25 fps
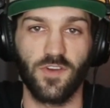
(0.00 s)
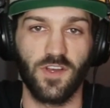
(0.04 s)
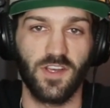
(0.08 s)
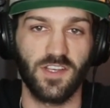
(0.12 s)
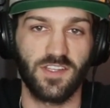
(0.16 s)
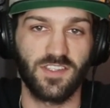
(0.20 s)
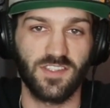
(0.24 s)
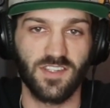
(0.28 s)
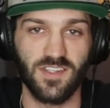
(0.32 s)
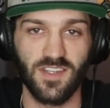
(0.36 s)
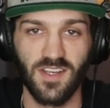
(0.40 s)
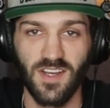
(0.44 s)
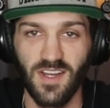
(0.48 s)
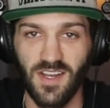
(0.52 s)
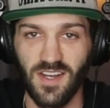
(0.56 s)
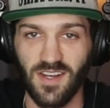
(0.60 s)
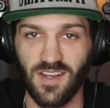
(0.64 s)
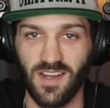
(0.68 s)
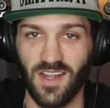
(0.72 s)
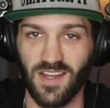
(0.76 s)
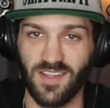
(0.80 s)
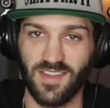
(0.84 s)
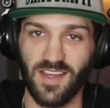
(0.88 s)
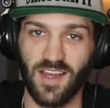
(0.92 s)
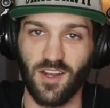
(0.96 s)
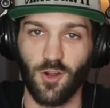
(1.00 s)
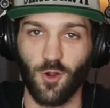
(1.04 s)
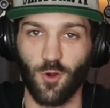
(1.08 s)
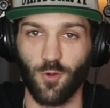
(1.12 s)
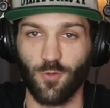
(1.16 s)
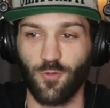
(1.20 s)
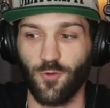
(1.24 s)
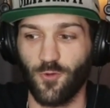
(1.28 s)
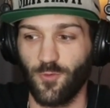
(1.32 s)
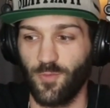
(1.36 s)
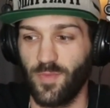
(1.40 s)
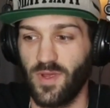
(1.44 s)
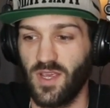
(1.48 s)
fist, like that
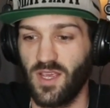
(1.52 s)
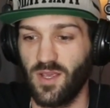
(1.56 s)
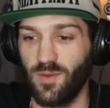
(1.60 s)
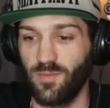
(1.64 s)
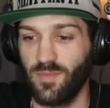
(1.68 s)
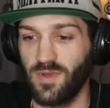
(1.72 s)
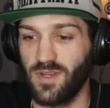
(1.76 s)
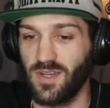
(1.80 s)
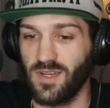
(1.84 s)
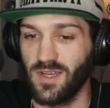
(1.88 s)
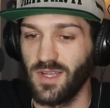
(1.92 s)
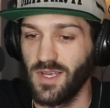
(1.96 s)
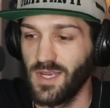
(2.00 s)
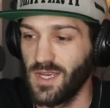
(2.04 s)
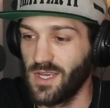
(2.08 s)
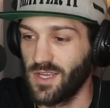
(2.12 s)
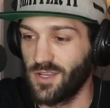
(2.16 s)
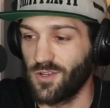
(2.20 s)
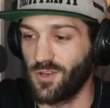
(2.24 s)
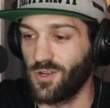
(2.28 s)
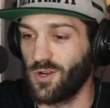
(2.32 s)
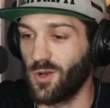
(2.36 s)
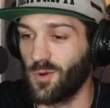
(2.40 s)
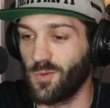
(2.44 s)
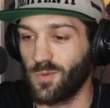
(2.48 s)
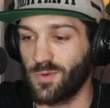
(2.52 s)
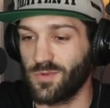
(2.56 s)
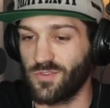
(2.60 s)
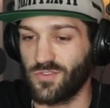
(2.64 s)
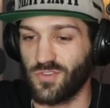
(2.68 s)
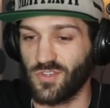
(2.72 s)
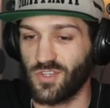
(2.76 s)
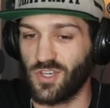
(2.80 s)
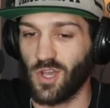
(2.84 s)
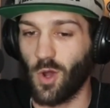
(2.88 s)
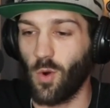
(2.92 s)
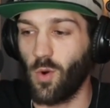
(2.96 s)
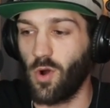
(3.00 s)
Arthur meme, and, you know,
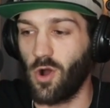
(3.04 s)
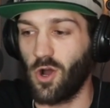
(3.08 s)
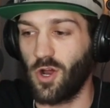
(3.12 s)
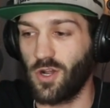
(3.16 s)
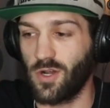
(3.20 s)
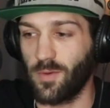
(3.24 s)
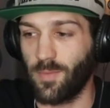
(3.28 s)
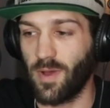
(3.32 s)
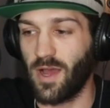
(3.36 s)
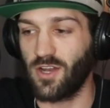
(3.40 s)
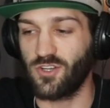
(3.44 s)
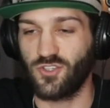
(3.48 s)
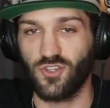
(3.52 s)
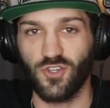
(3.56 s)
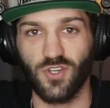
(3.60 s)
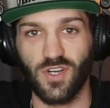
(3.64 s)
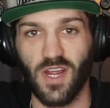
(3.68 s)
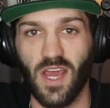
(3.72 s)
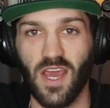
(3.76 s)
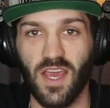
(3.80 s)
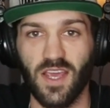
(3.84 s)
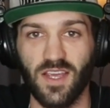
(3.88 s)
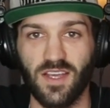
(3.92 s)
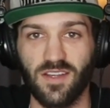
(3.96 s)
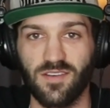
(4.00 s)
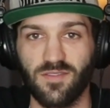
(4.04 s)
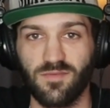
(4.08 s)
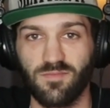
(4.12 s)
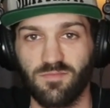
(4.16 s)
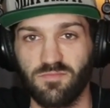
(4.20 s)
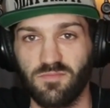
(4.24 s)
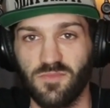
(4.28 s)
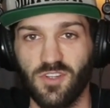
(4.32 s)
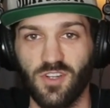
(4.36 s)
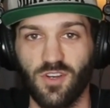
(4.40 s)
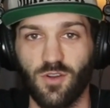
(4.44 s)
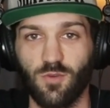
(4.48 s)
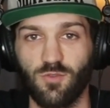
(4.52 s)
go on about your day
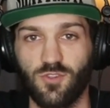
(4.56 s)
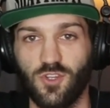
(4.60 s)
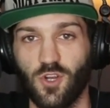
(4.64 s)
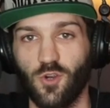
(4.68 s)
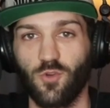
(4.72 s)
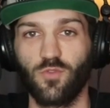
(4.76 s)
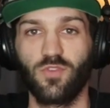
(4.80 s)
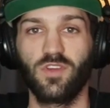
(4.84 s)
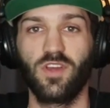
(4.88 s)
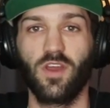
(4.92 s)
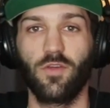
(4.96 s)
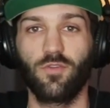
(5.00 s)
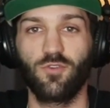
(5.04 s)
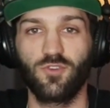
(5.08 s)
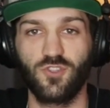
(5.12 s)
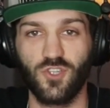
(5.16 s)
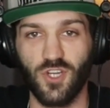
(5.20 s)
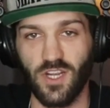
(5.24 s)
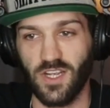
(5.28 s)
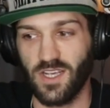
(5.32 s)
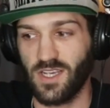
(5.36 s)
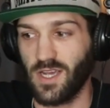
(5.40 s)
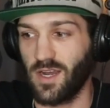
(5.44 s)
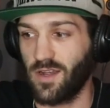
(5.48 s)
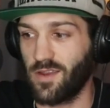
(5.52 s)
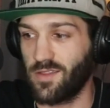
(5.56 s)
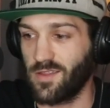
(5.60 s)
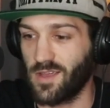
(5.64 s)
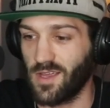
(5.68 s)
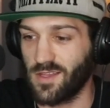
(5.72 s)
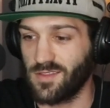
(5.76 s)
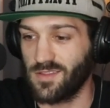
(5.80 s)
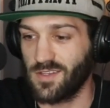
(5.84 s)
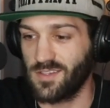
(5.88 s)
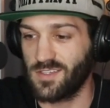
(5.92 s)
and, you know, turn the other cheek kind of thing.